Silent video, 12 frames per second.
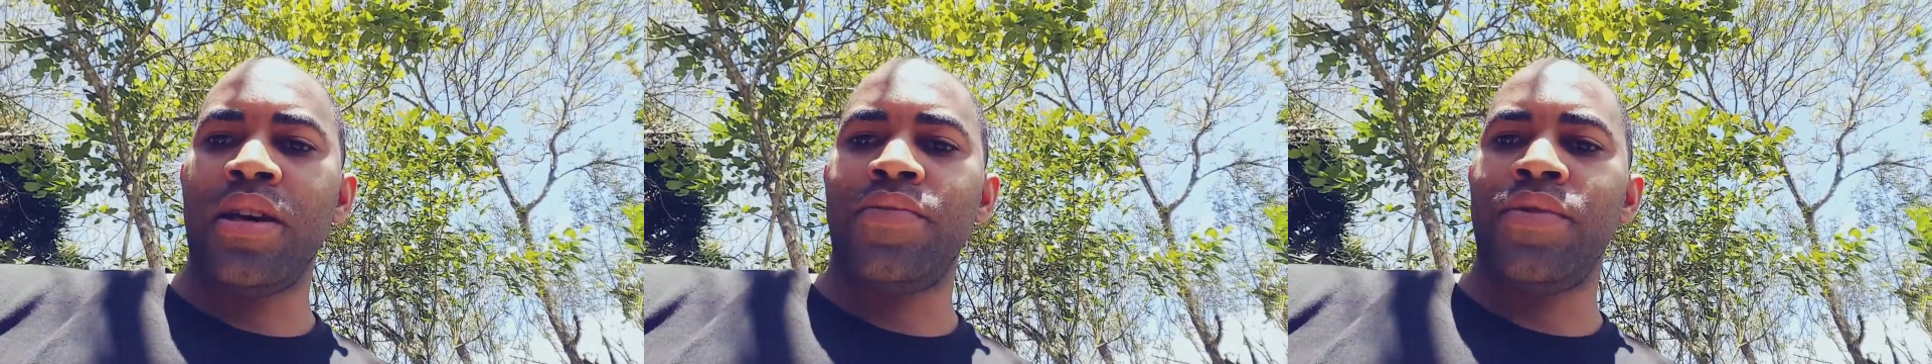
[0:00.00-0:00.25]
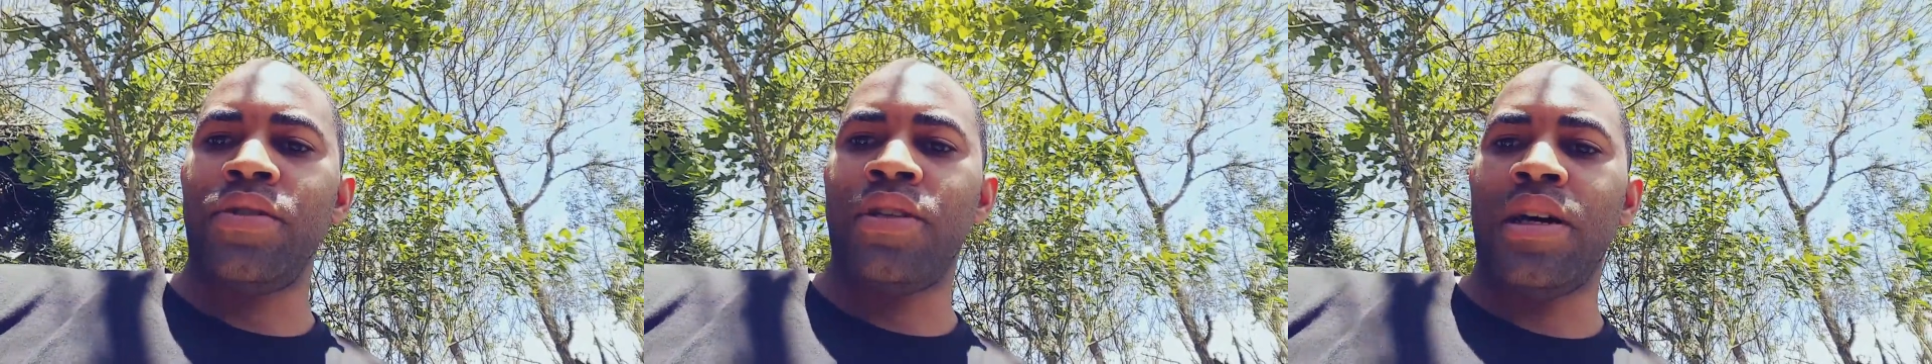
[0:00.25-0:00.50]

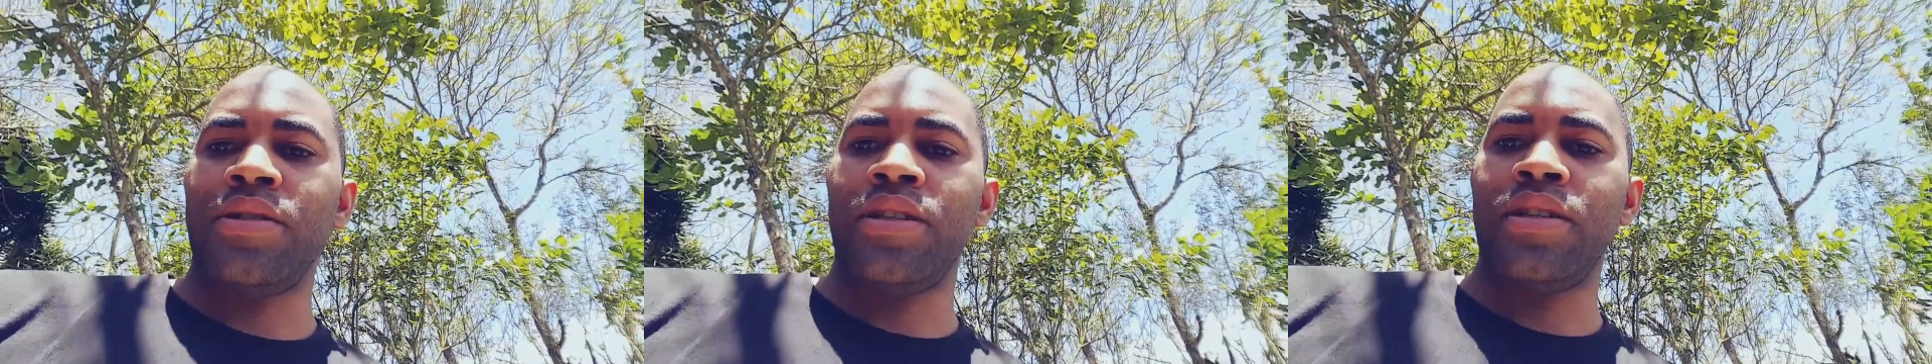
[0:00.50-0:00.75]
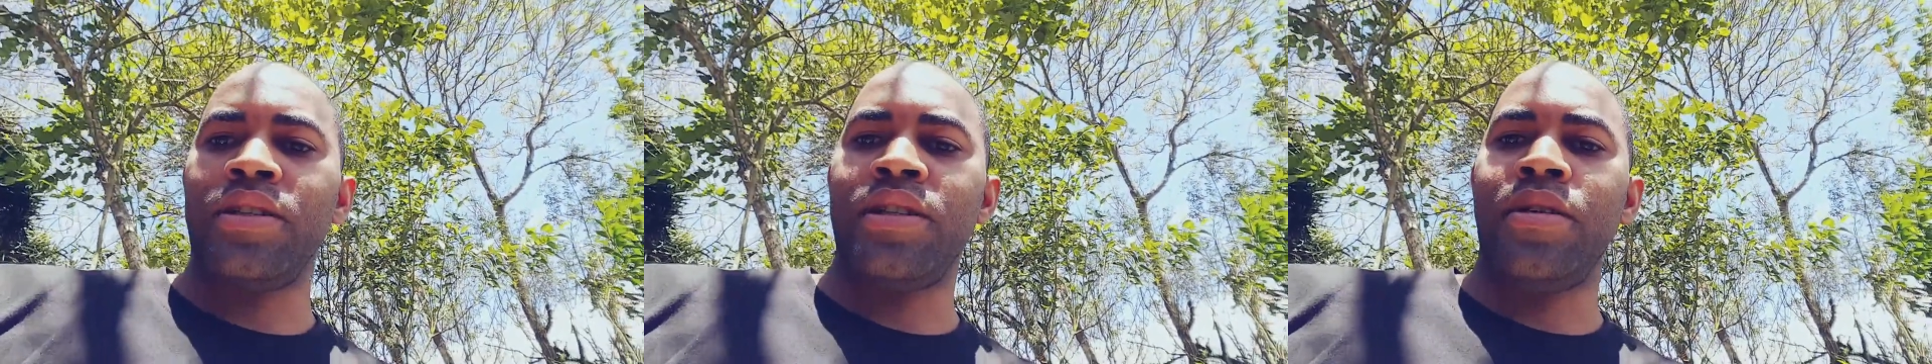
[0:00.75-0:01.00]
and
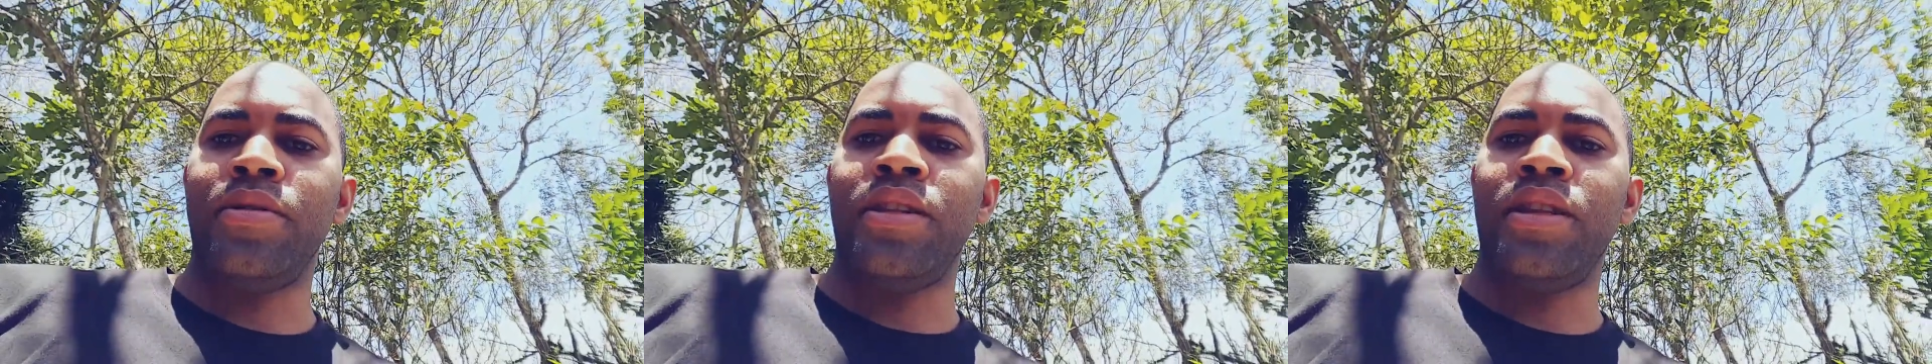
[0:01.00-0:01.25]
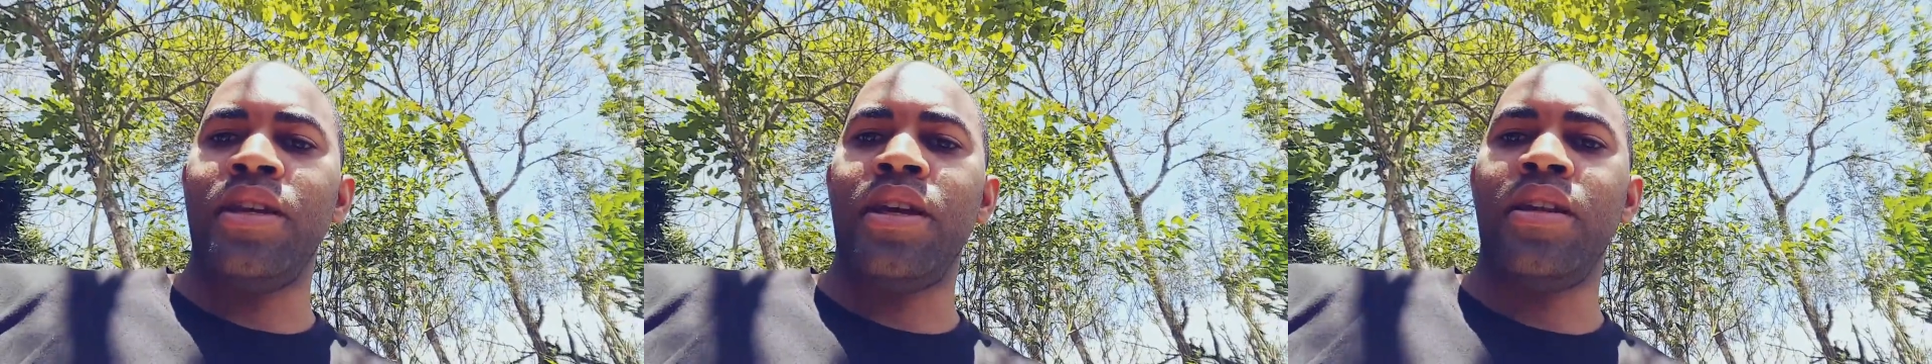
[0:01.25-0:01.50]

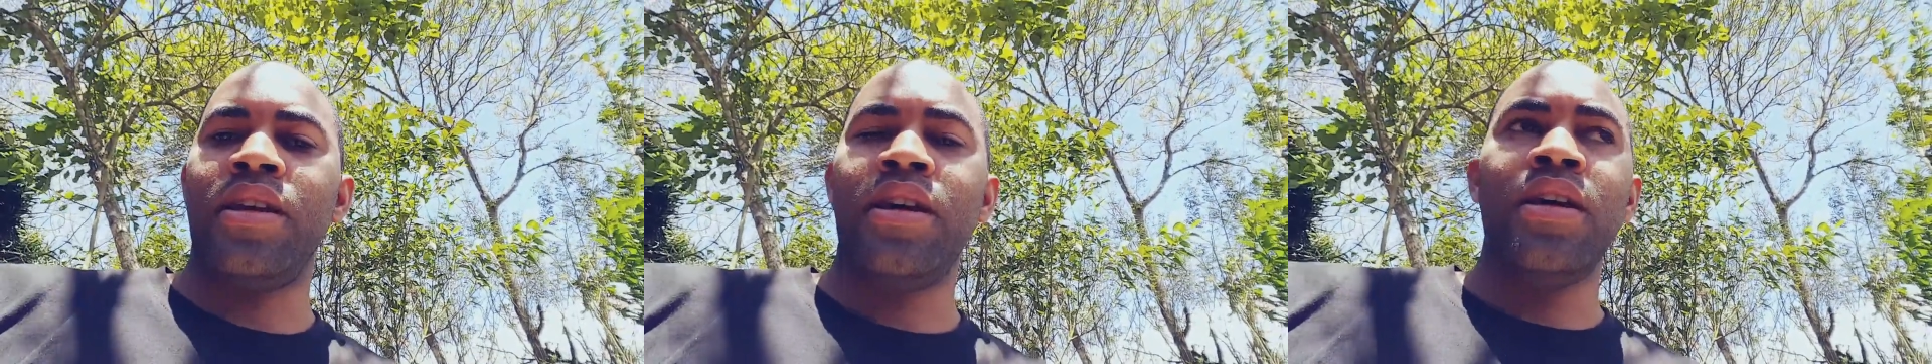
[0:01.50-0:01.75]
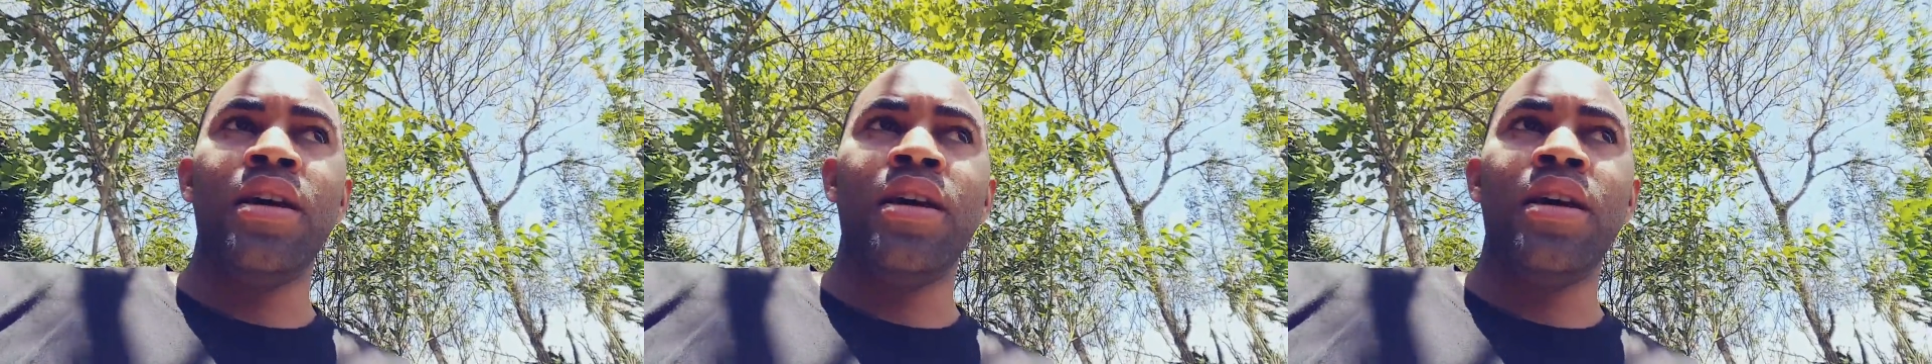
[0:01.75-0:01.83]
2017.